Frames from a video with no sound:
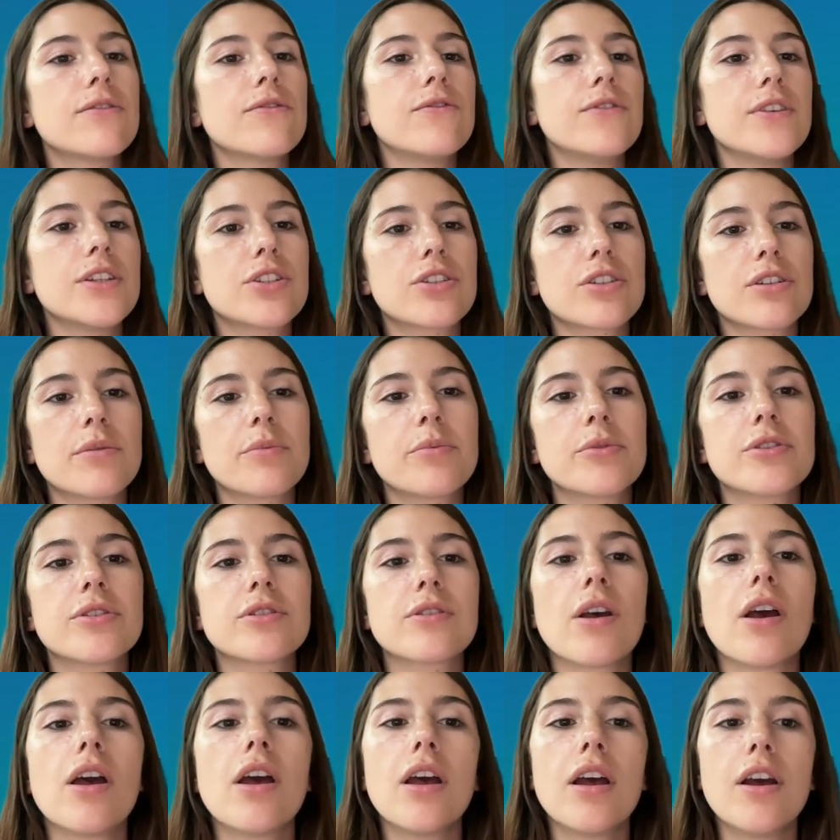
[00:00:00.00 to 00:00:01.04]

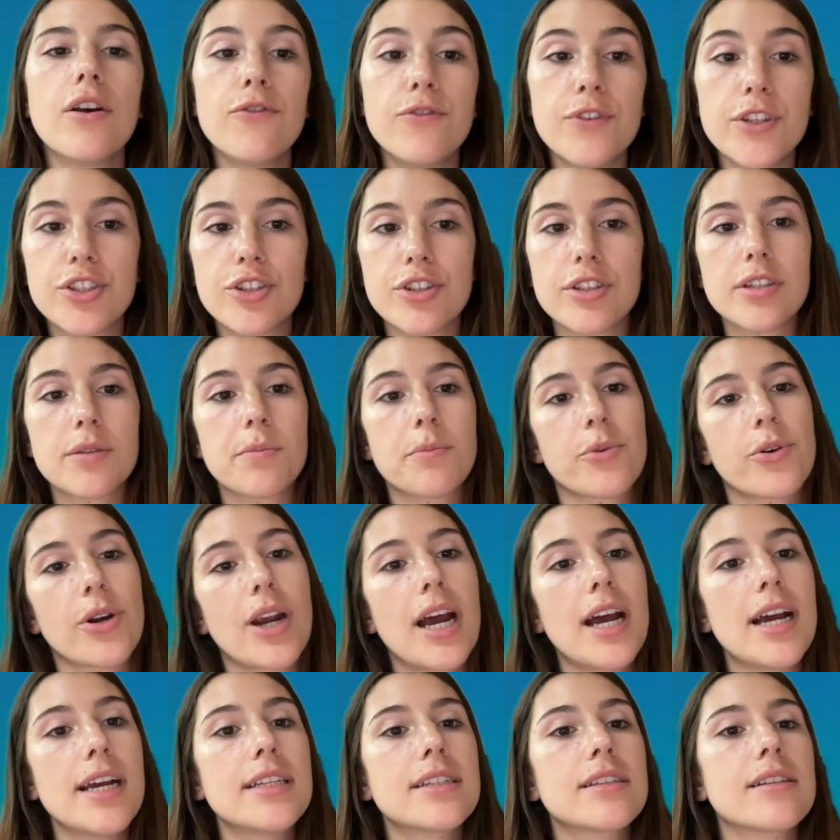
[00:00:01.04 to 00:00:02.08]
features
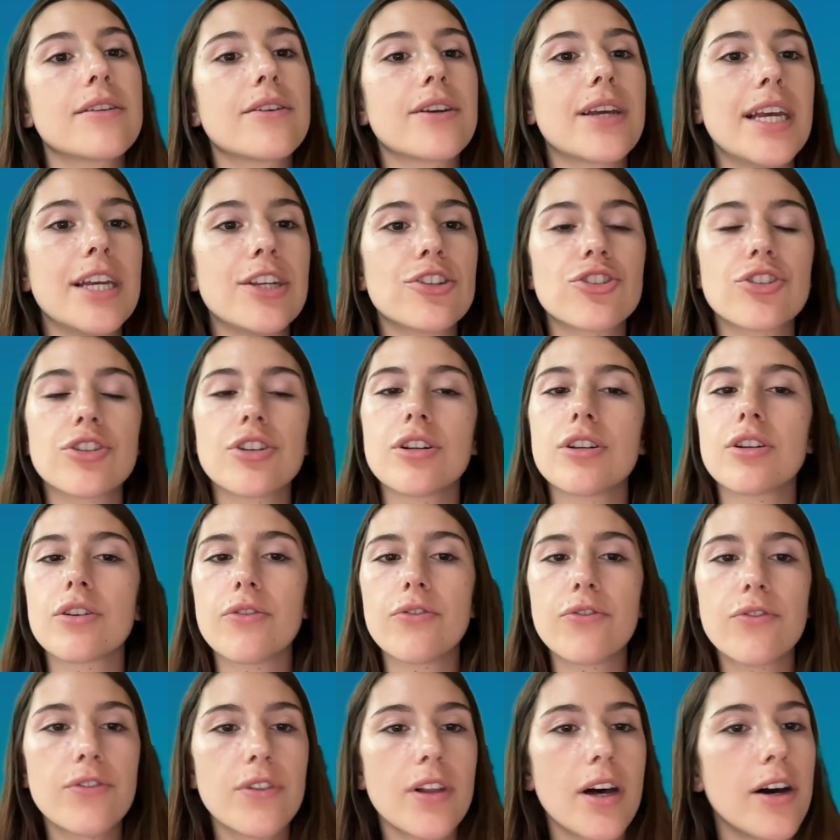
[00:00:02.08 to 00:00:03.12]
price, location, no
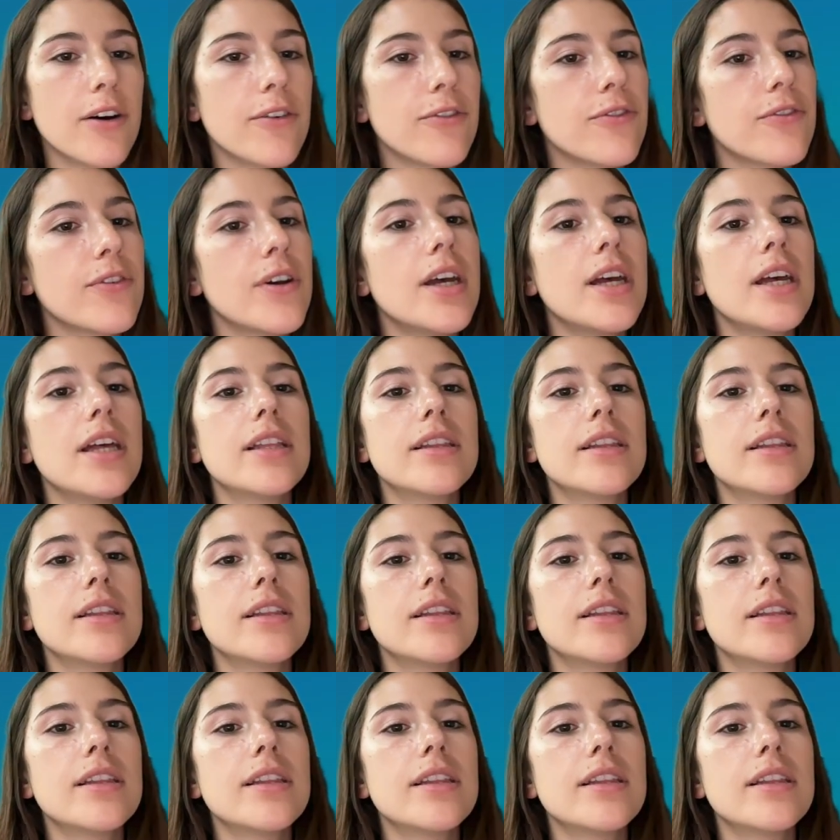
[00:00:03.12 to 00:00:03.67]
fluff.